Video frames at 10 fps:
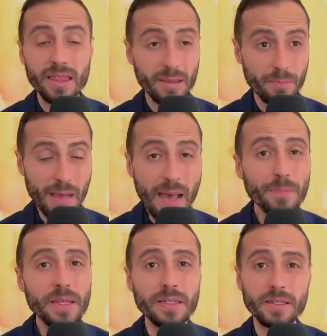the
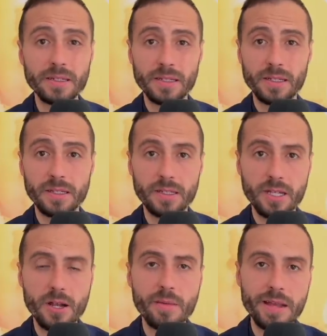Baptist
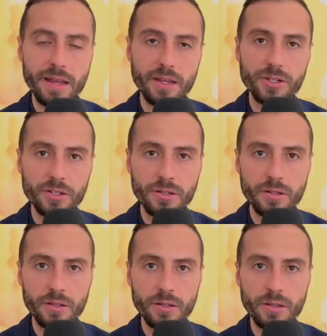denomination
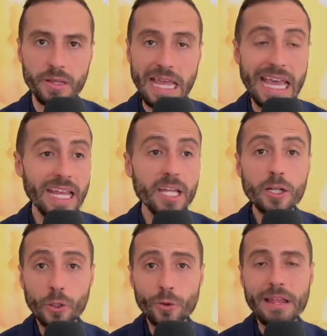had
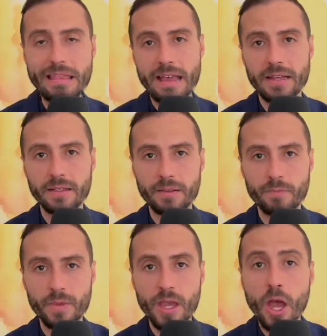included that.
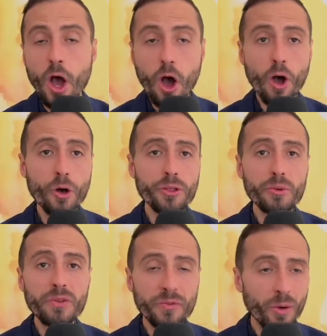All the
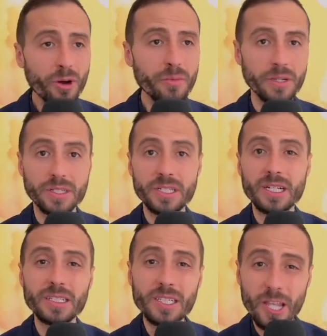reformers
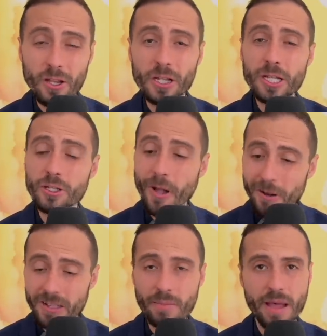continually
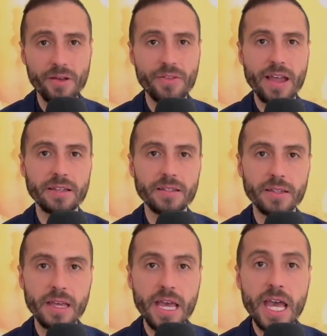talked about that.
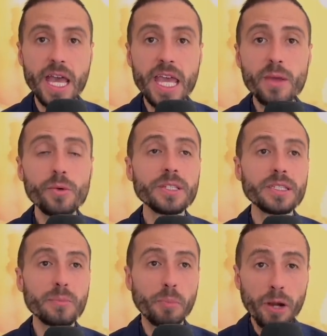It was
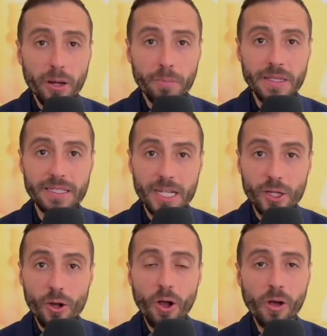the purpose
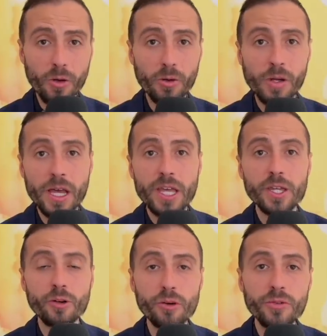and goal
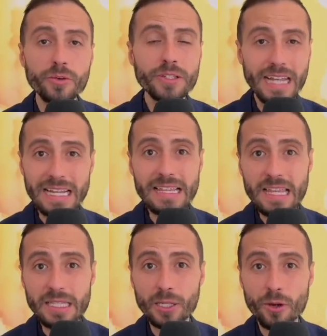in order for Second
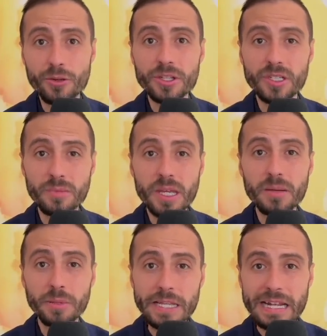Thessalonians to be
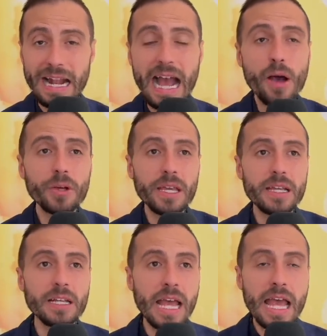completed. How
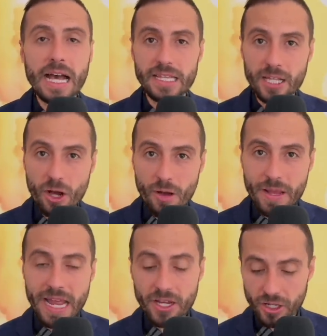can a
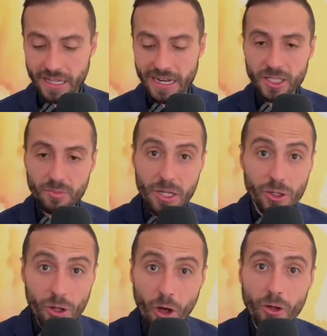denomination that has been
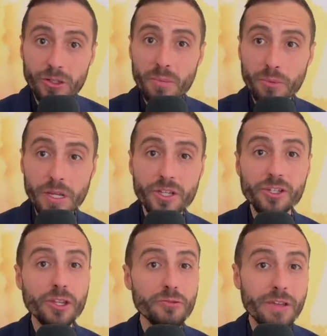called to preach
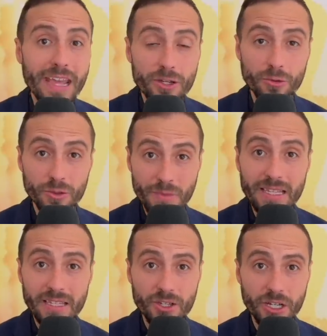the three angels'
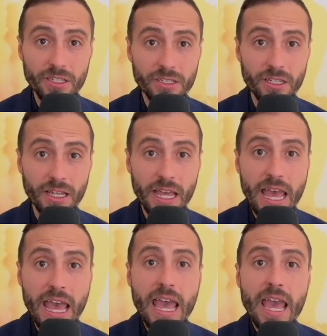messages,
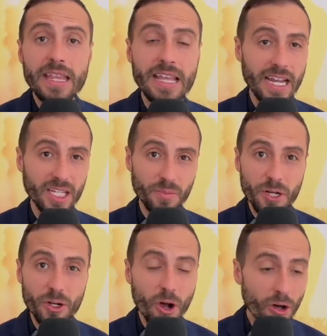that has
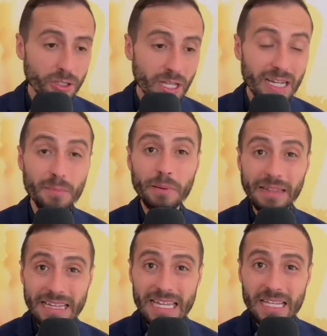been called to
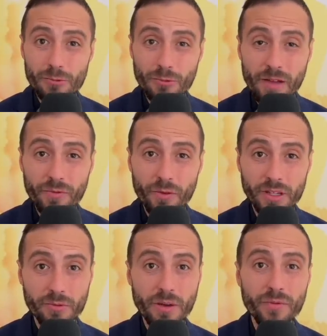complete refor-
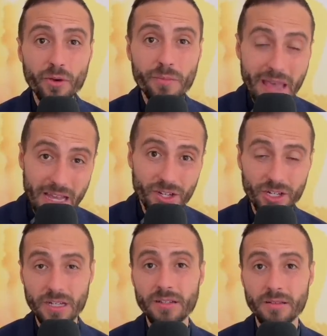the
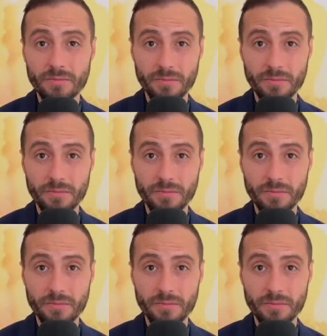Reformation,